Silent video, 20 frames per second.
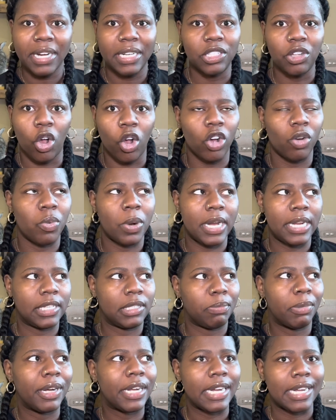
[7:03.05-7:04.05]
It's always
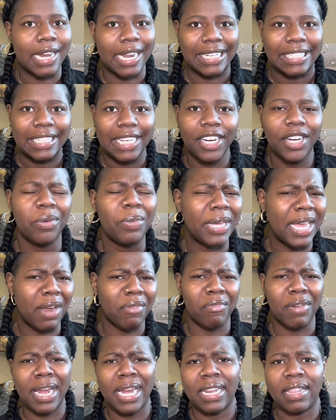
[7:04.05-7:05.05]
pretty nice here. We get
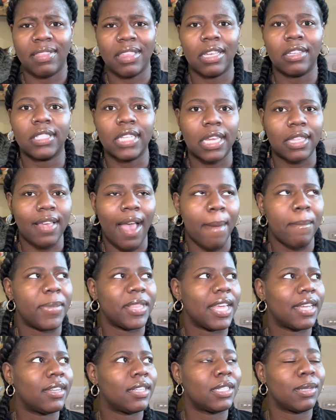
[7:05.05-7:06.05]
rain and things like that, but
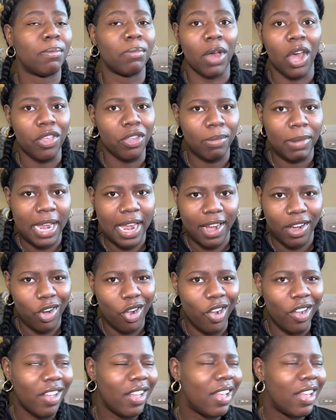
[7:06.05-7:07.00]
that doesn't bother me at all.